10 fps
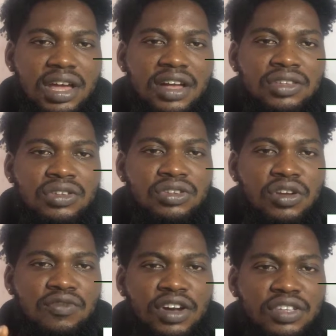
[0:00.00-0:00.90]
and don't
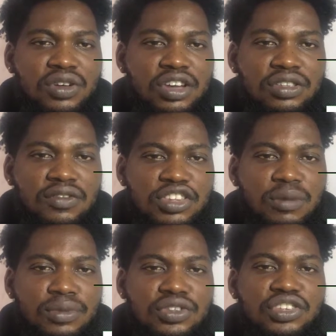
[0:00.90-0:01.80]
forget to click on the notification
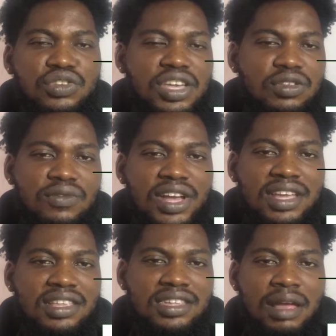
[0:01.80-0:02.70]
button so you get notified
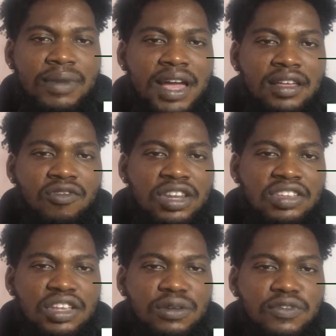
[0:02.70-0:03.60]
anytime I release a
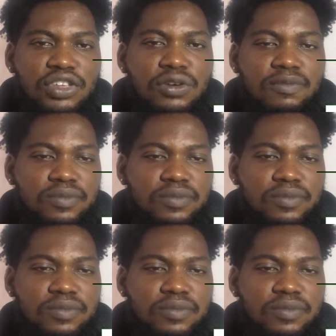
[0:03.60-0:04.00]
new video.